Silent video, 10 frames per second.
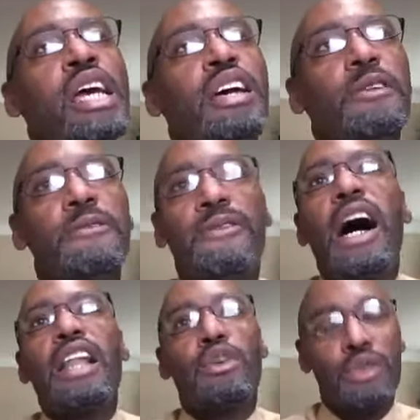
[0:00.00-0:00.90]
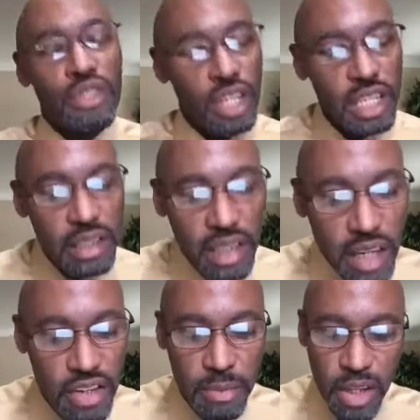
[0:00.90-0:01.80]
his father was going to
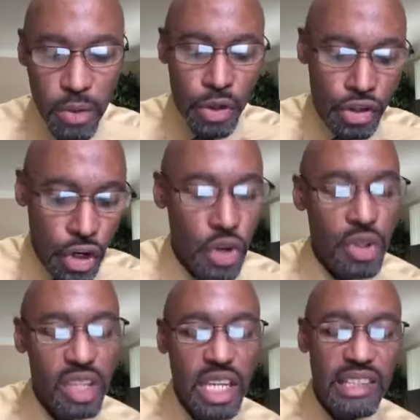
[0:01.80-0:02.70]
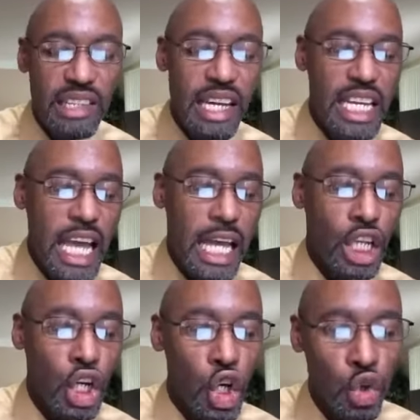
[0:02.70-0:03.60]
teach him there were certain things that he had to
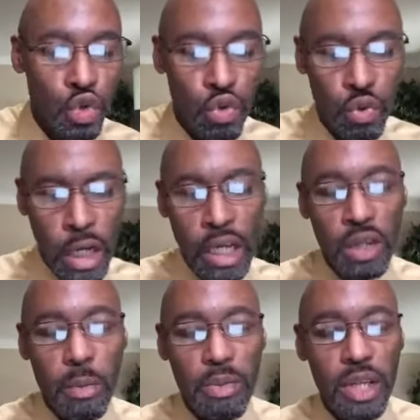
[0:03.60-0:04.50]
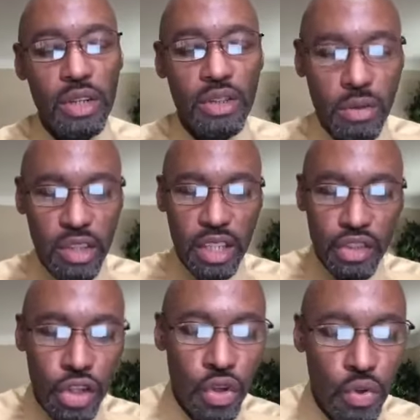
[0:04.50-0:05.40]
go through to be to
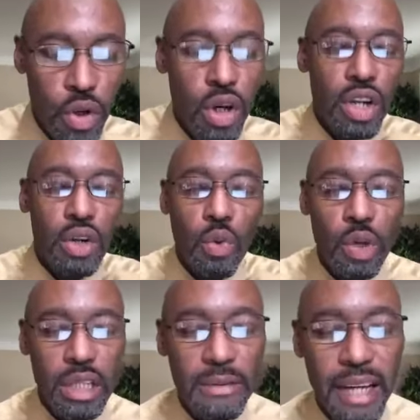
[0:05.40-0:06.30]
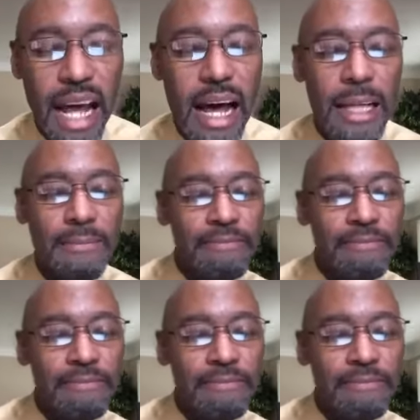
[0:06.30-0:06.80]
continue on in the will of God.